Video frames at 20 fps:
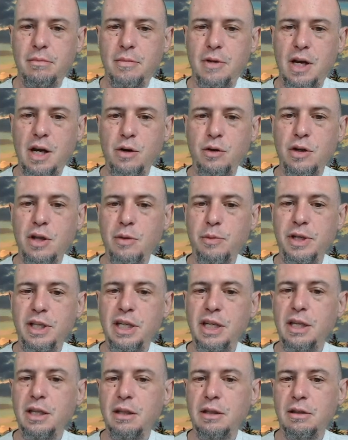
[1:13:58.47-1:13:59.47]
I don't know that we
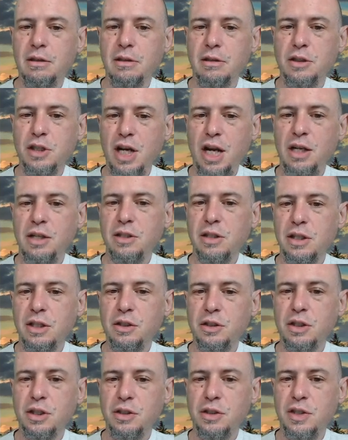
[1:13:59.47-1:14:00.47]
need to change this
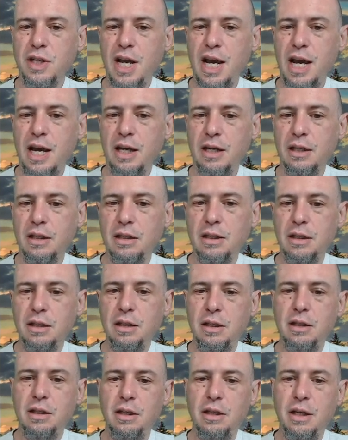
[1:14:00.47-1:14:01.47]
just yet.
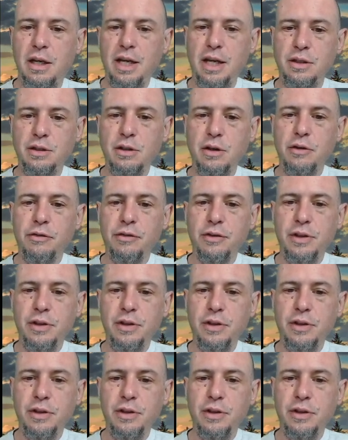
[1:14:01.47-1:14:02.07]
And so for